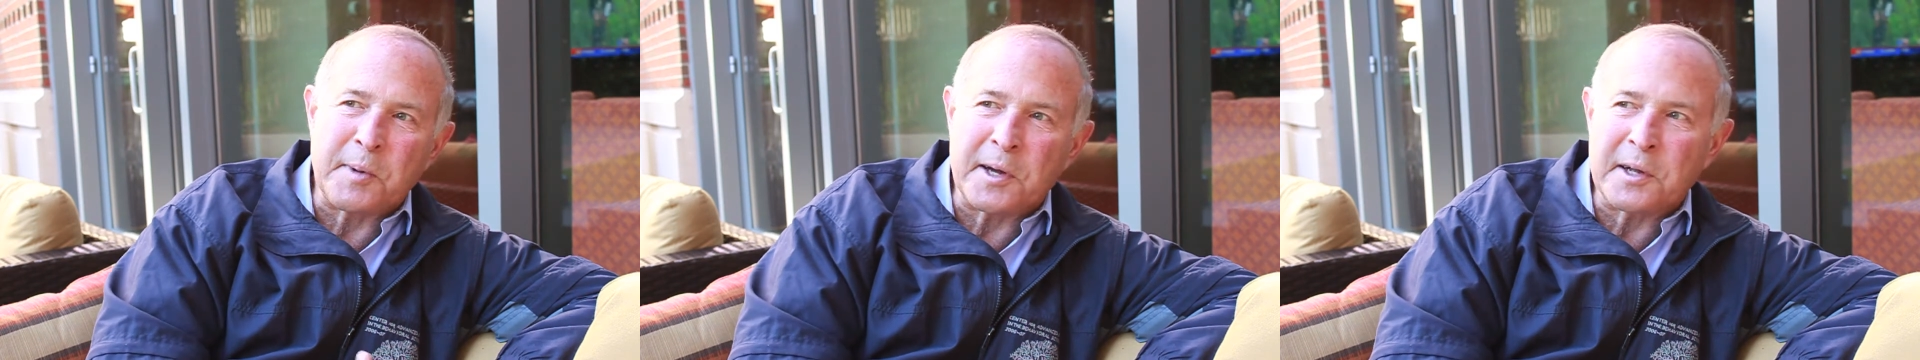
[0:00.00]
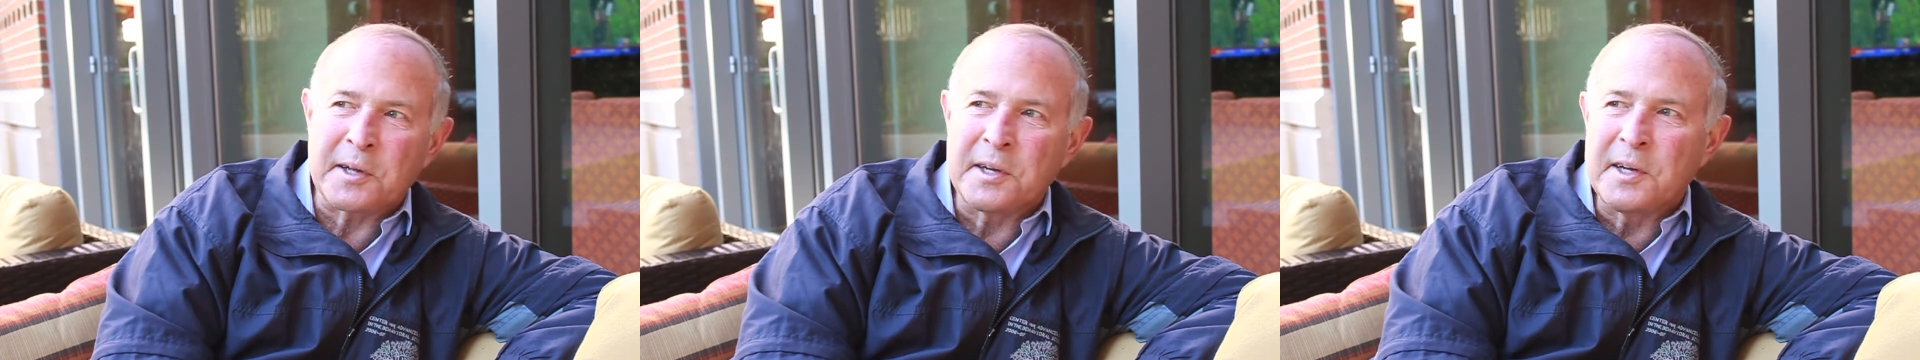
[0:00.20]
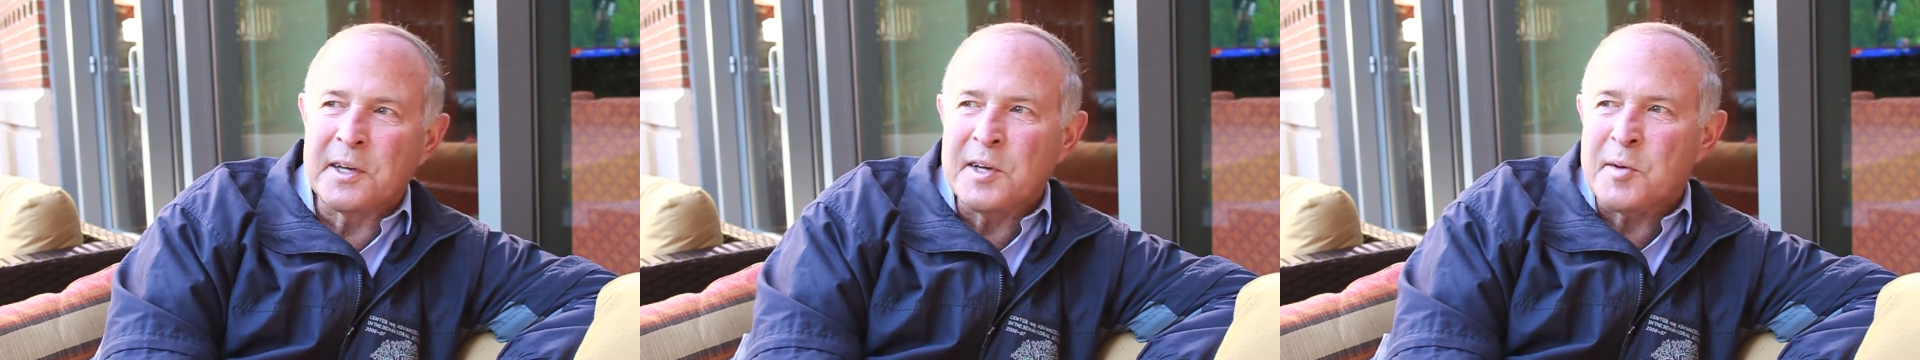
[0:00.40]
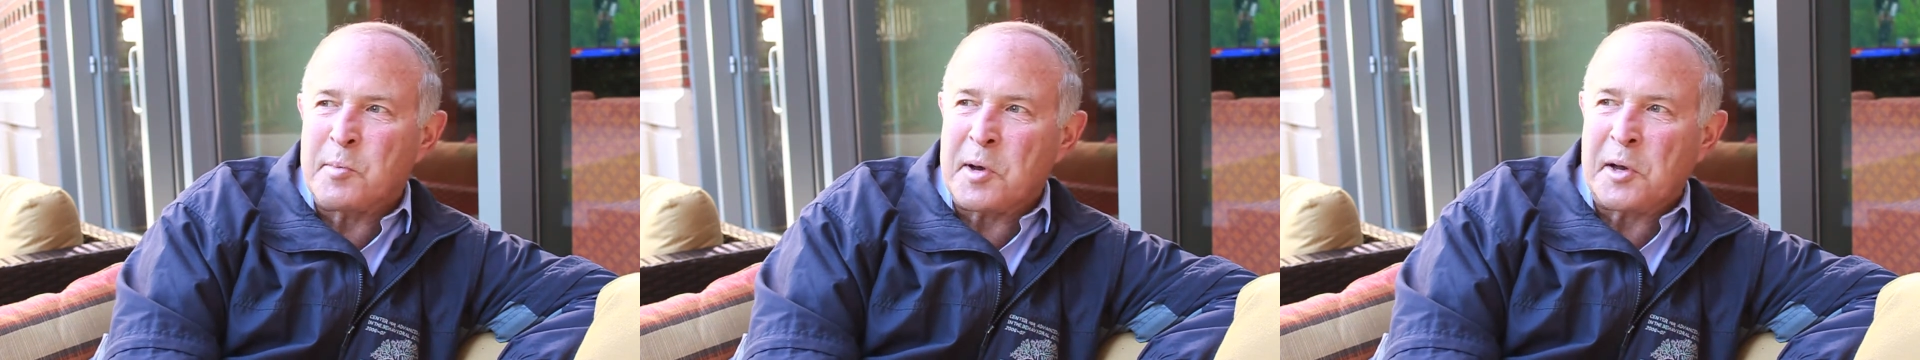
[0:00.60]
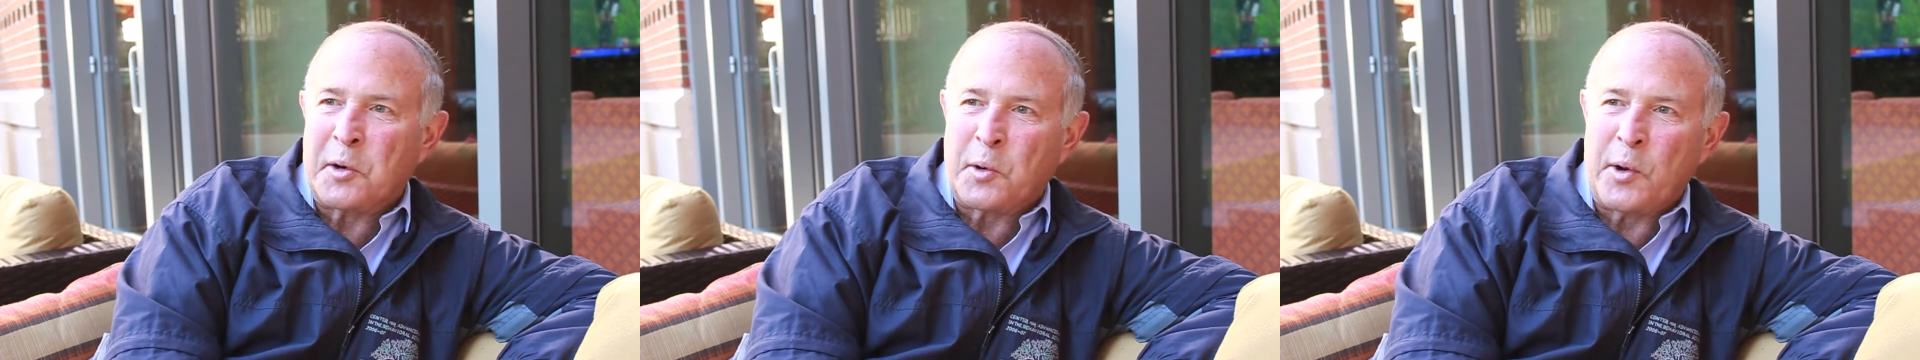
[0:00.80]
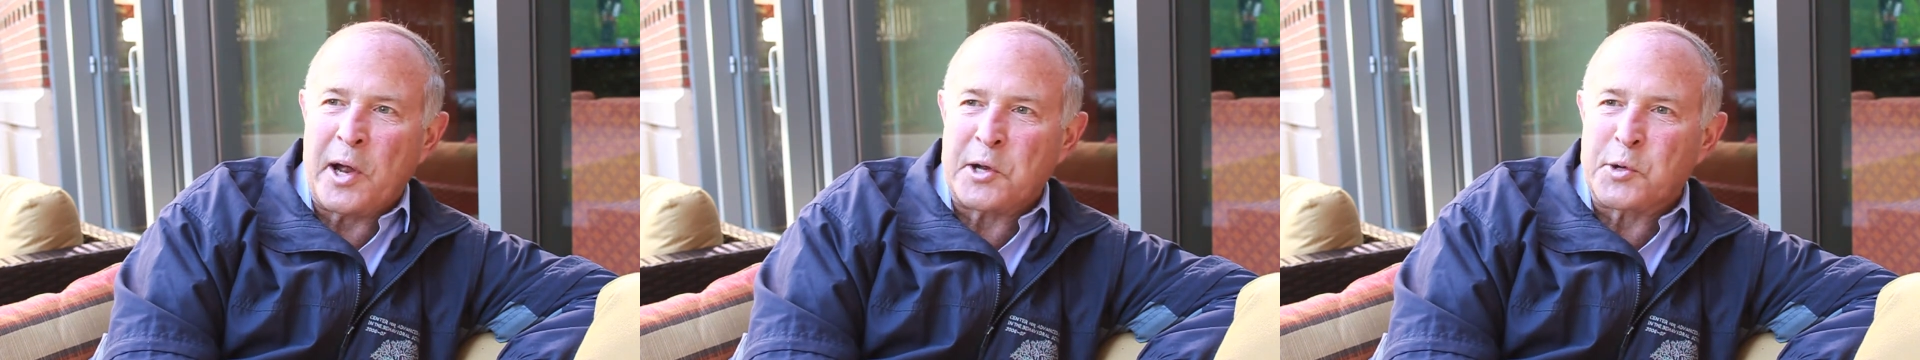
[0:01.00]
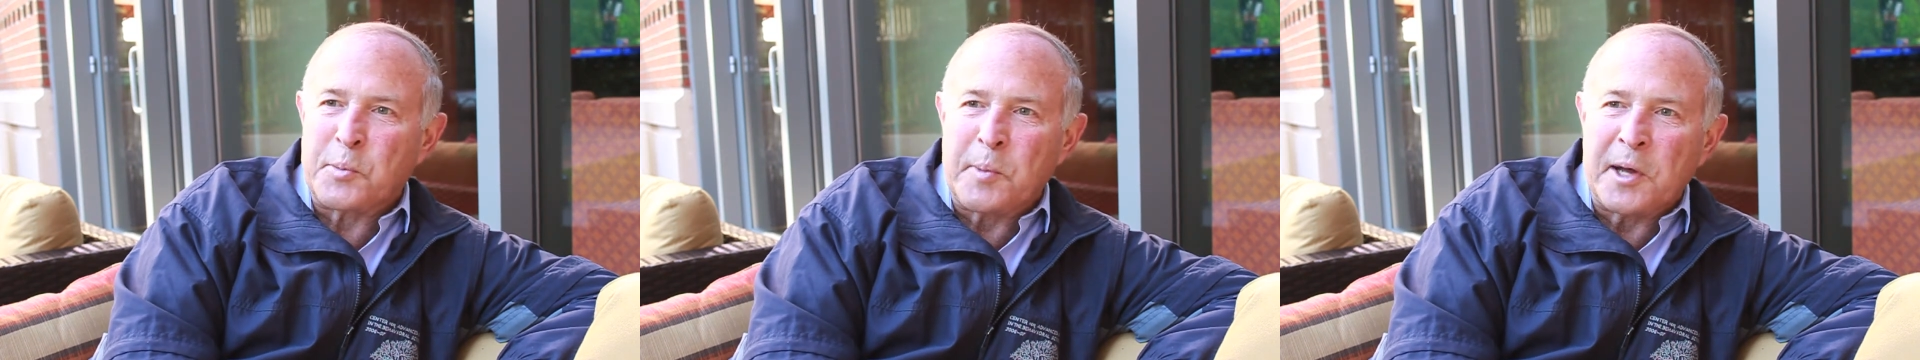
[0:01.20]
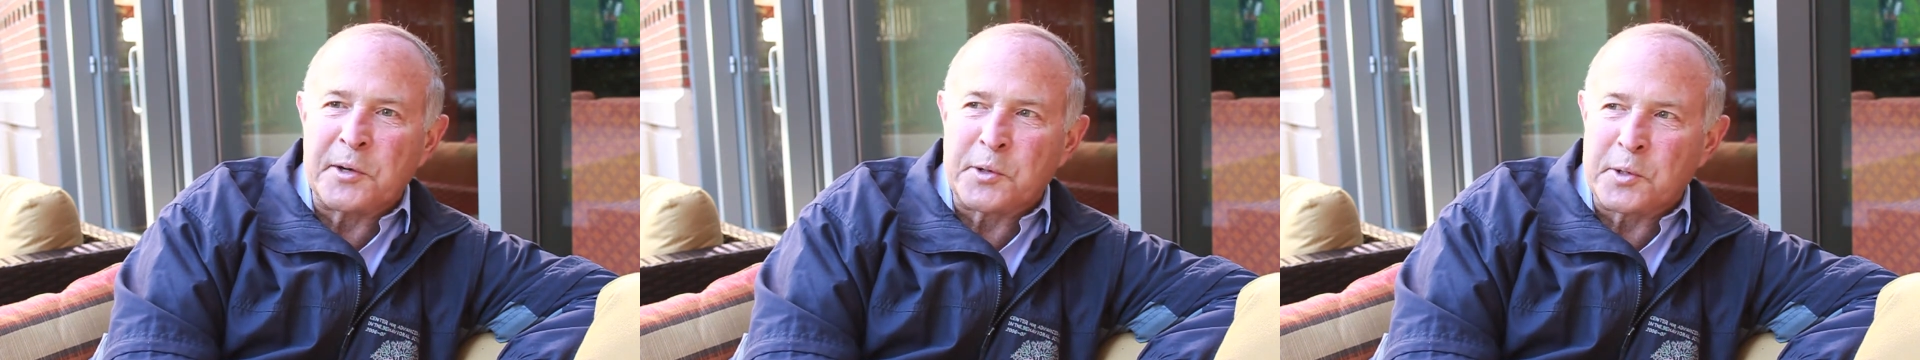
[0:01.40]
My
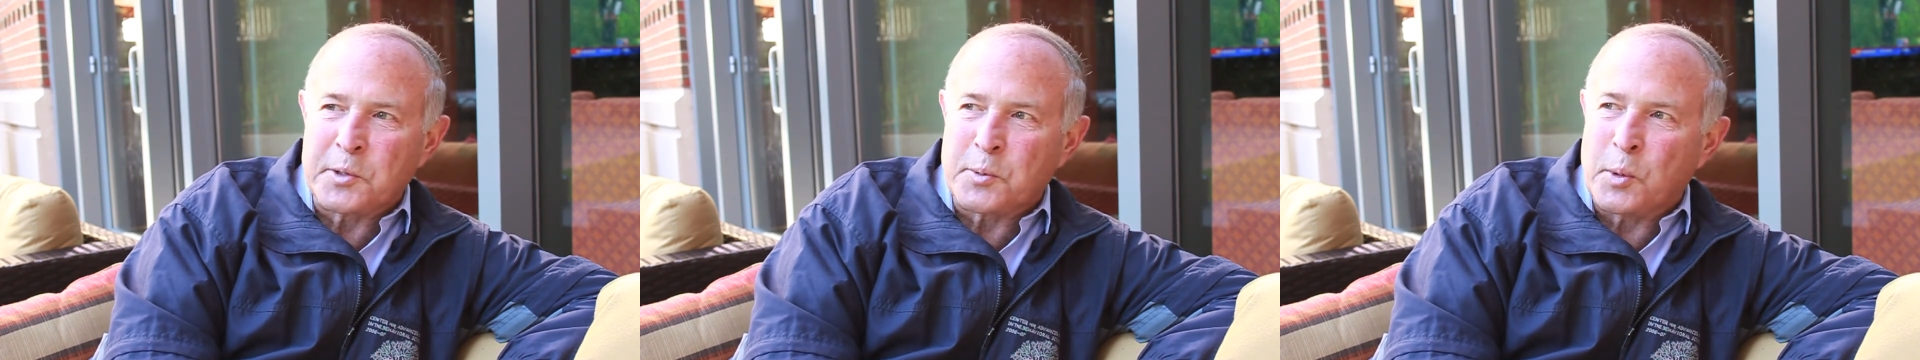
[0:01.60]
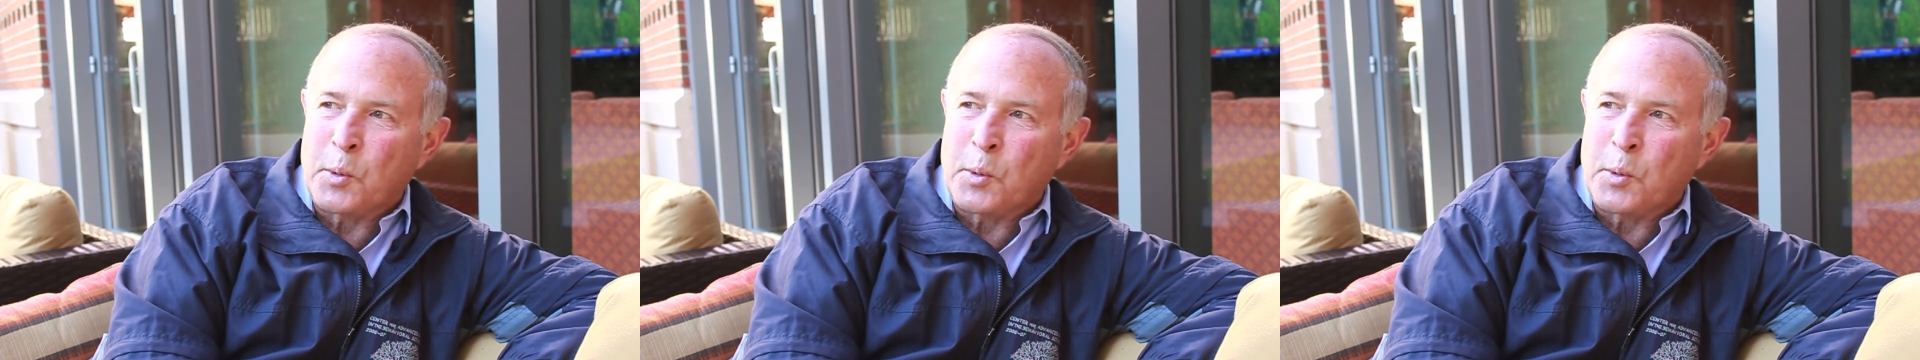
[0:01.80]
undergraduate mentors